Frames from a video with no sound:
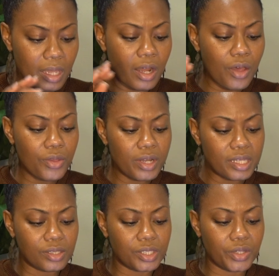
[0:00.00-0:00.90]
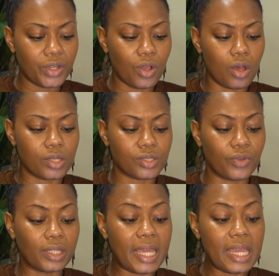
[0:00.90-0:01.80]
and other necessary costs
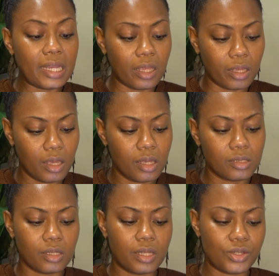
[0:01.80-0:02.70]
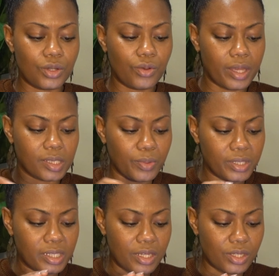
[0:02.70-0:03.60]
relating to digital
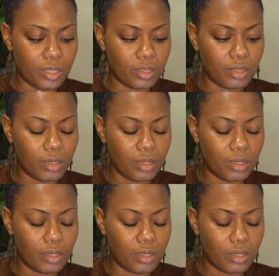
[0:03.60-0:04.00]
exploitation.